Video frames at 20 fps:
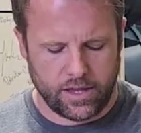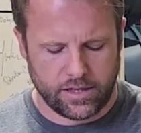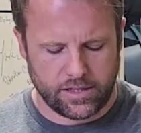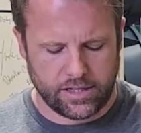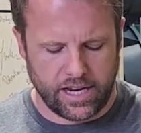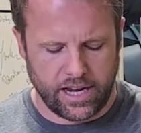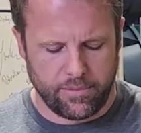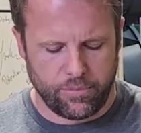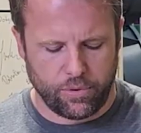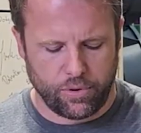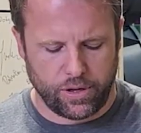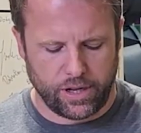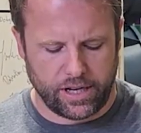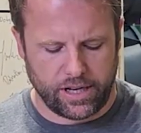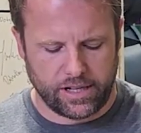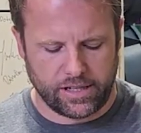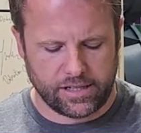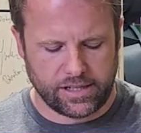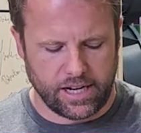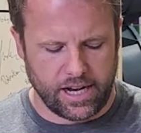This cable
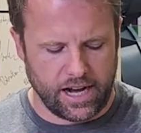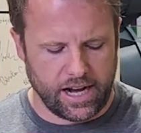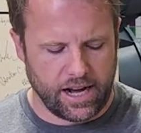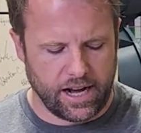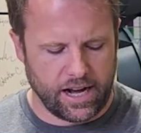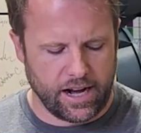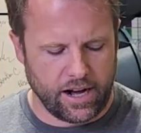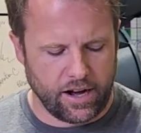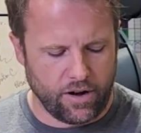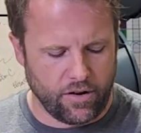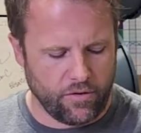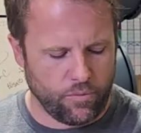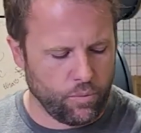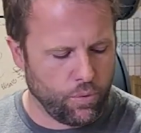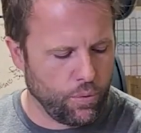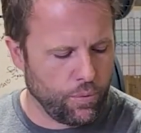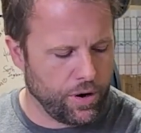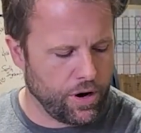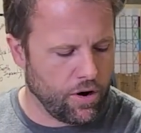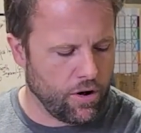is a
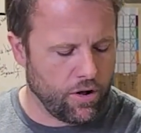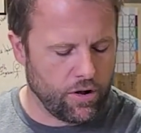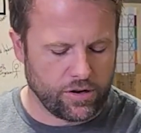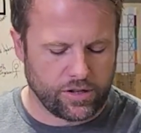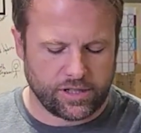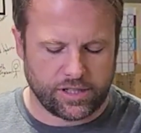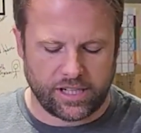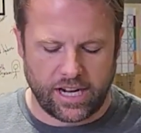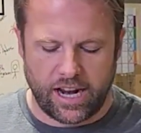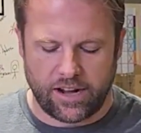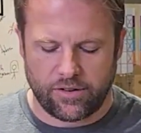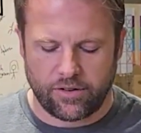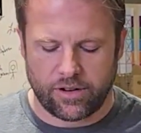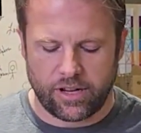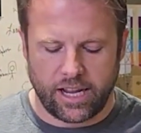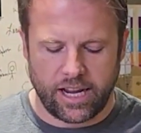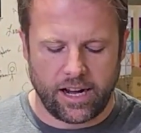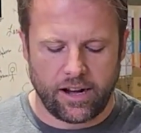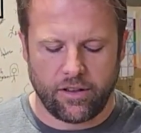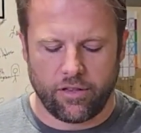what we call our standard
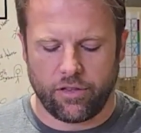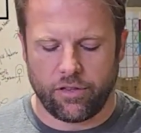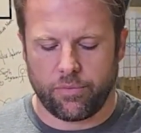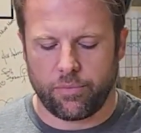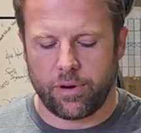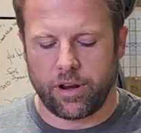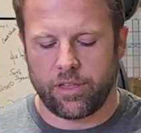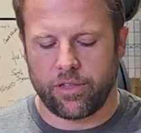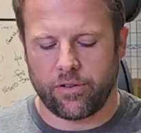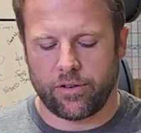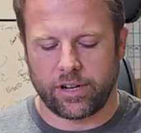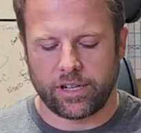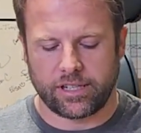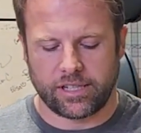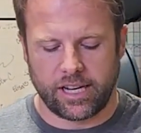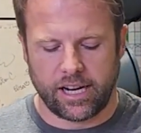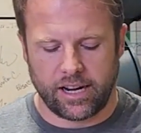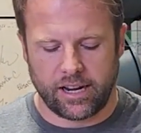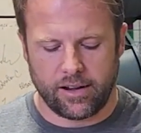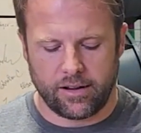length,
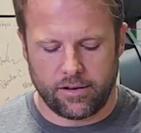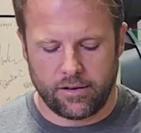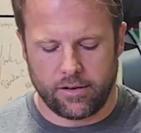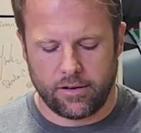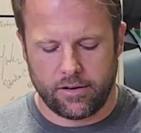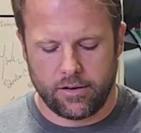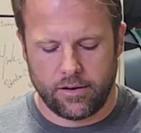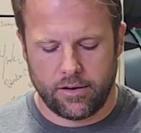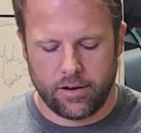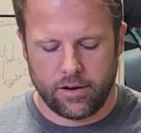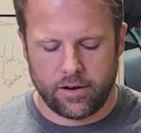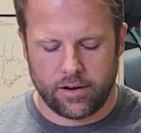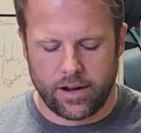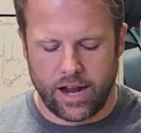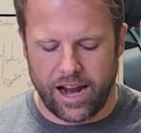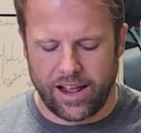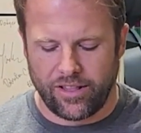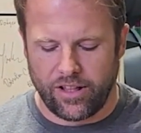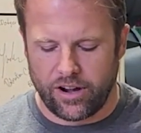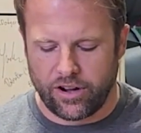332nd
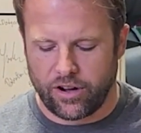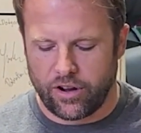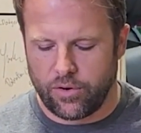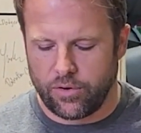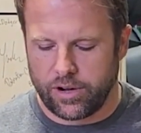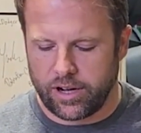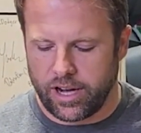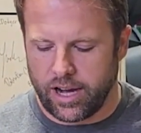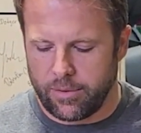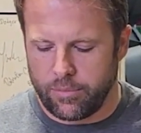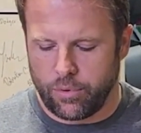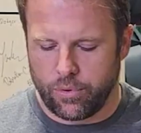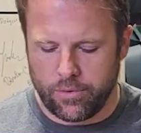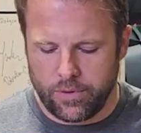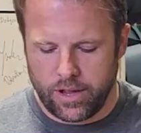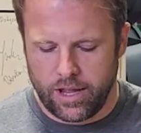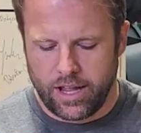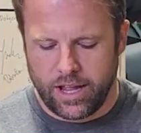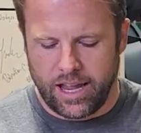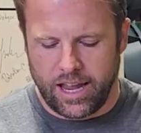nylon coated cable.
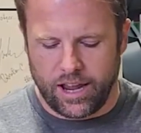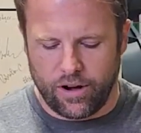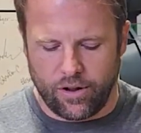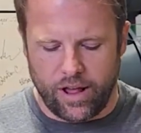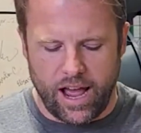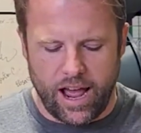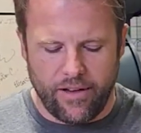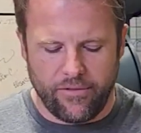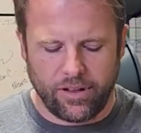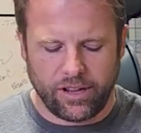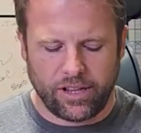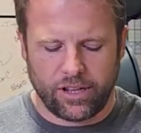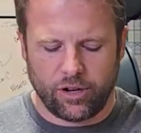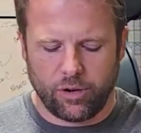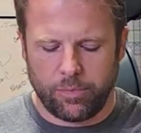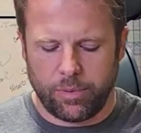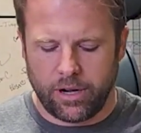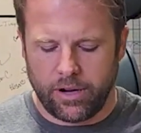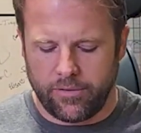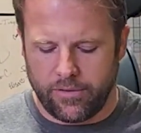It'll have a little bit